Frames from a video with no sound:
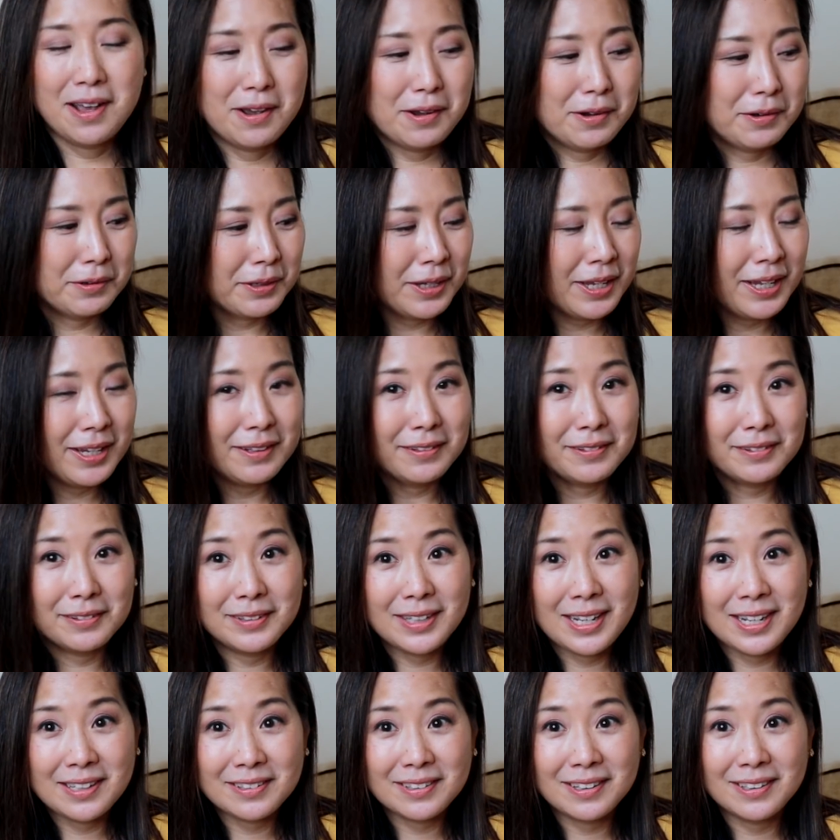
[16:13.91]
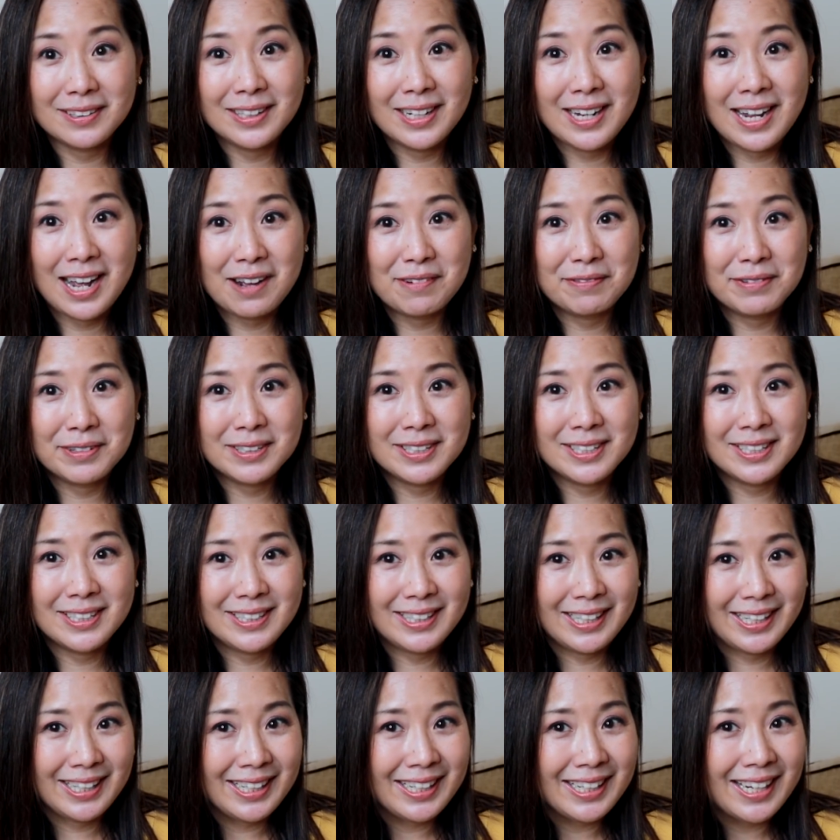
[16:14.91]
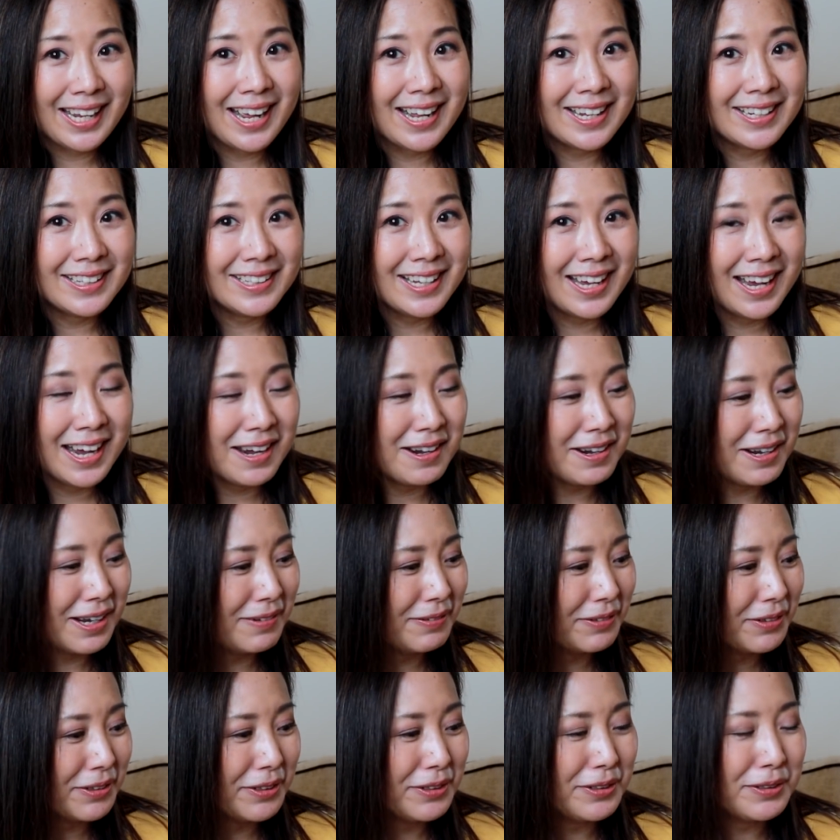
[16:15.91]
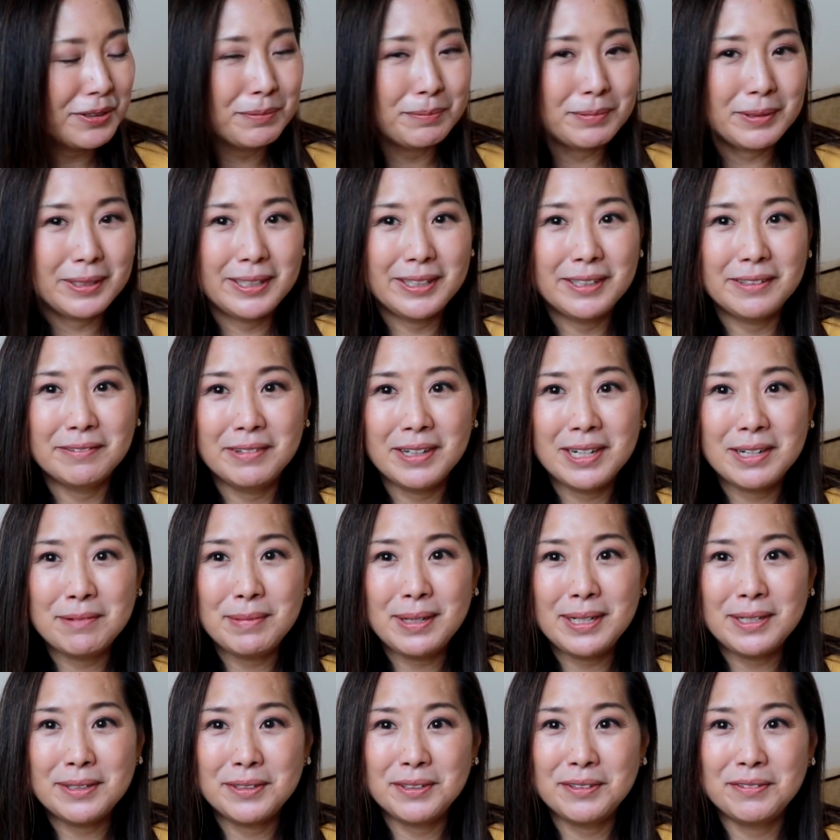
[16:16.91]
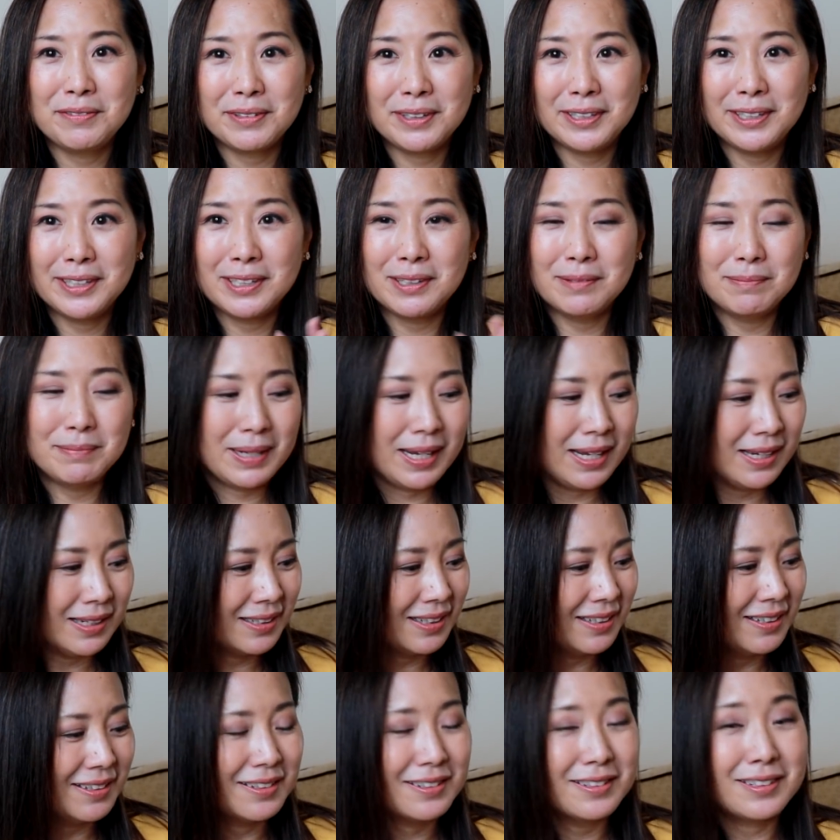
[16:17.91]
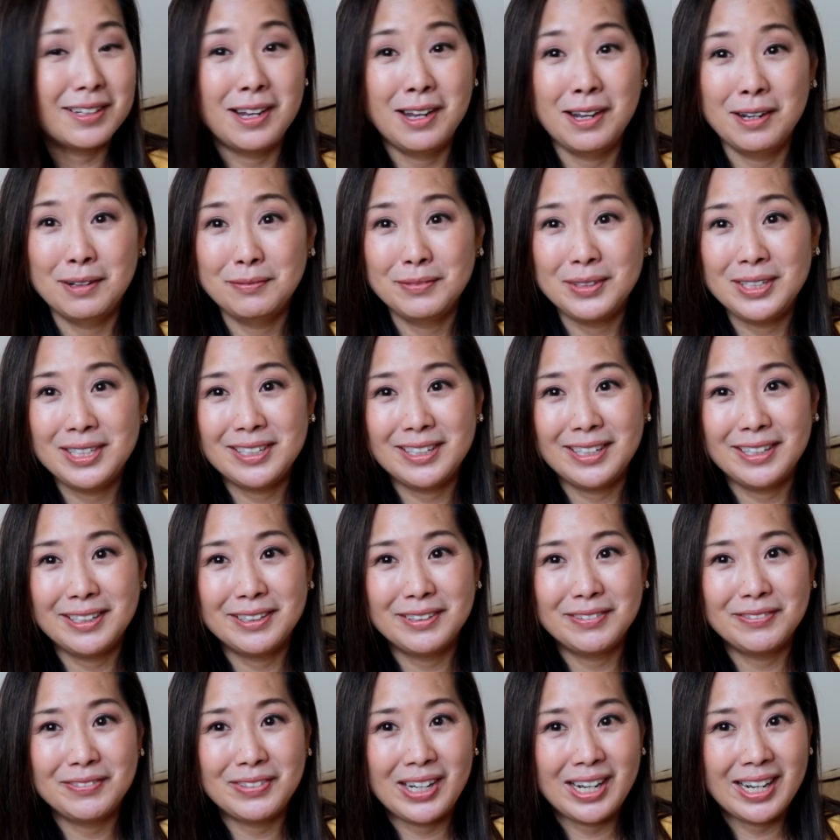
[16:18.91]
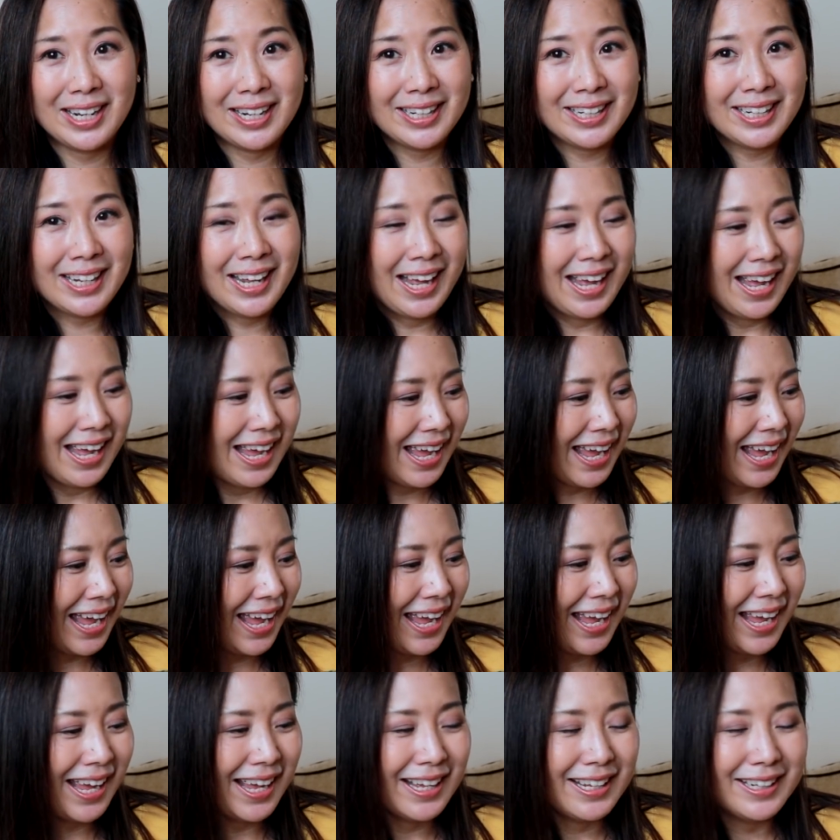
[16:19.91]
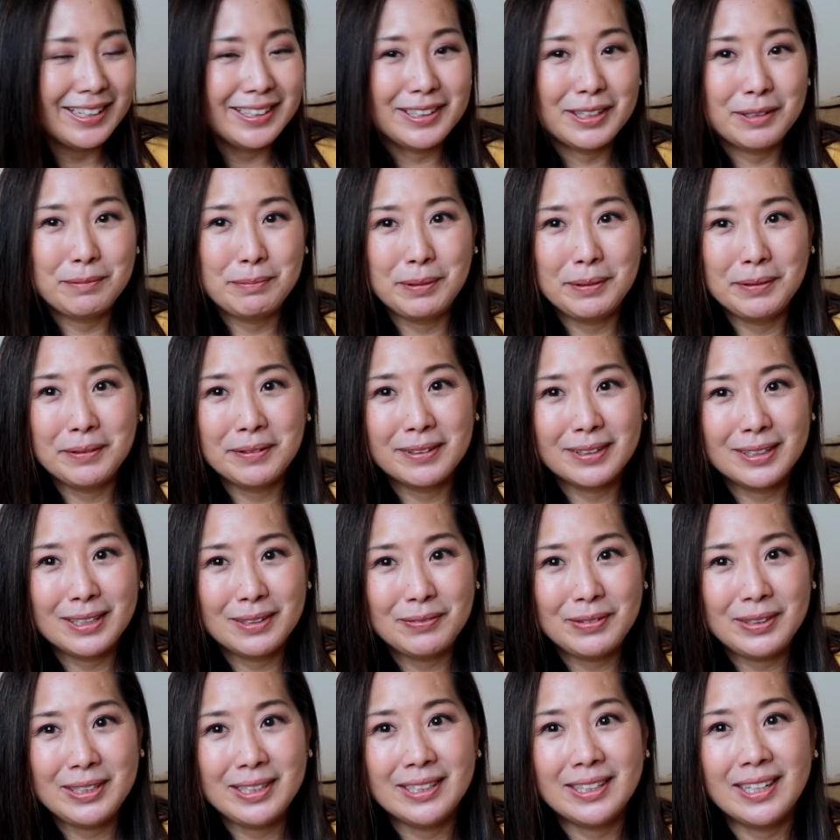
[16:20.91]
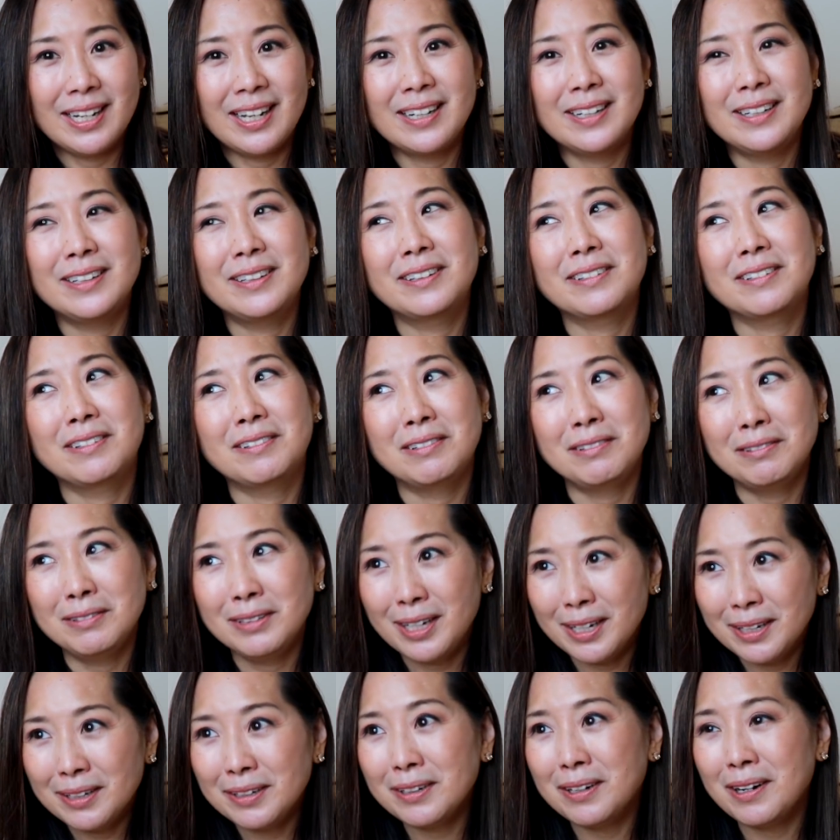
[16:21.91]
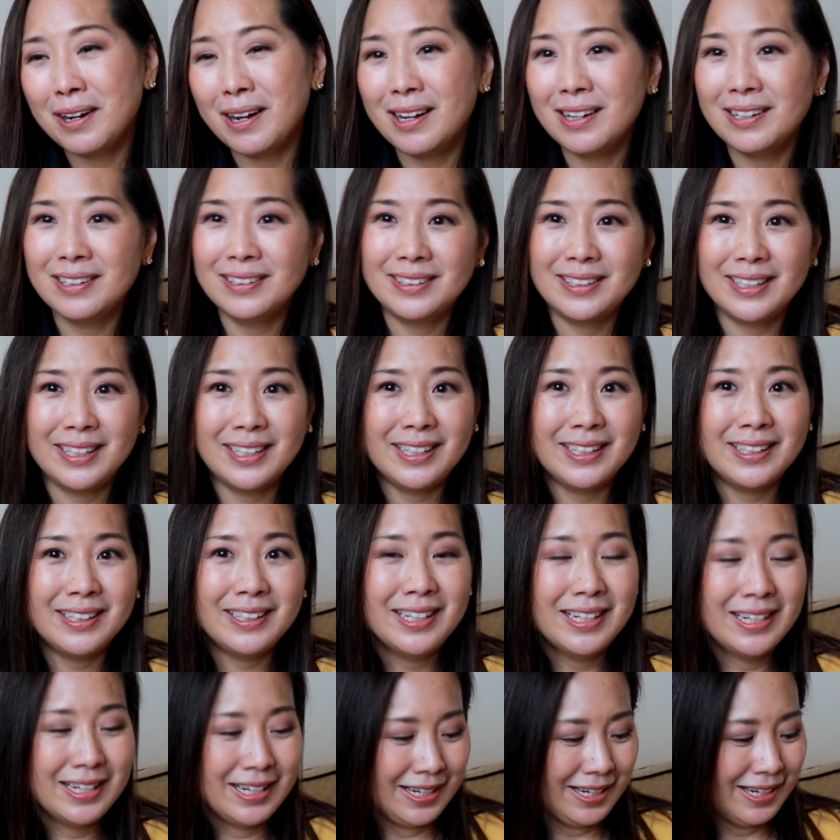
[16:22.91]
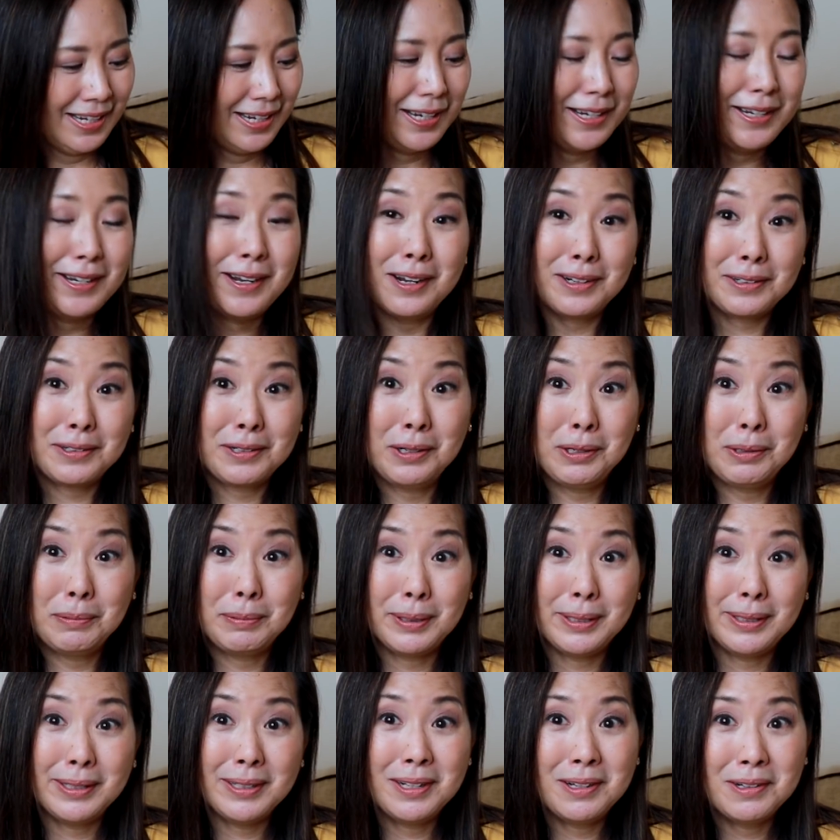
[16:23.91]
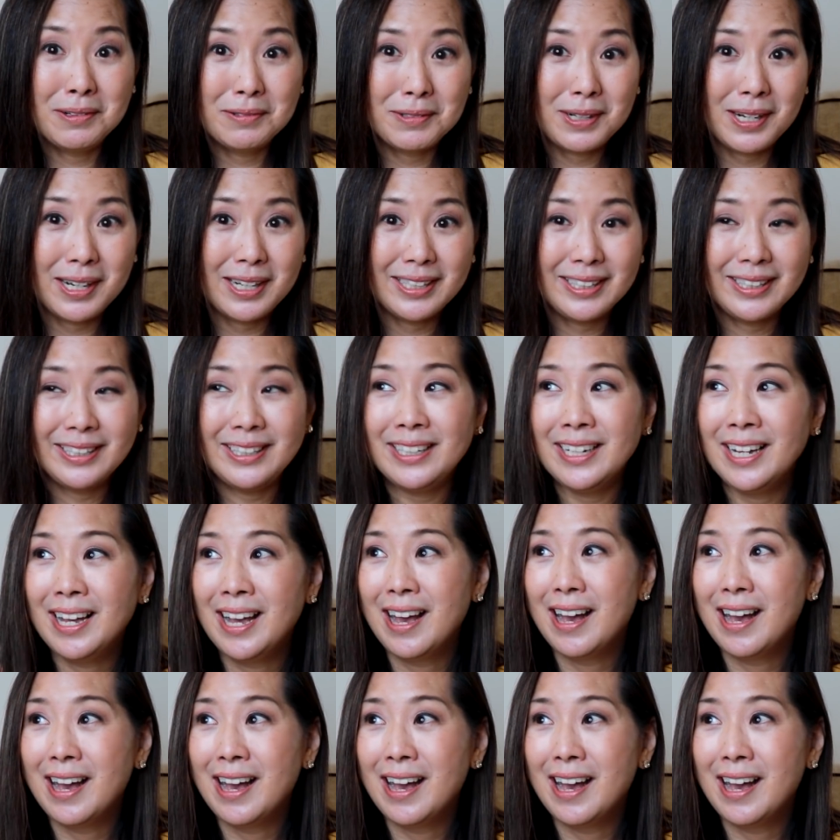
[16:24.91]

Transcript: Okay, so that's all I have for today. And now I'm going to bring one of my 2 furry companions to help me say goodbye. And they're both sleeping, and it's another hot day in October in Hawaii.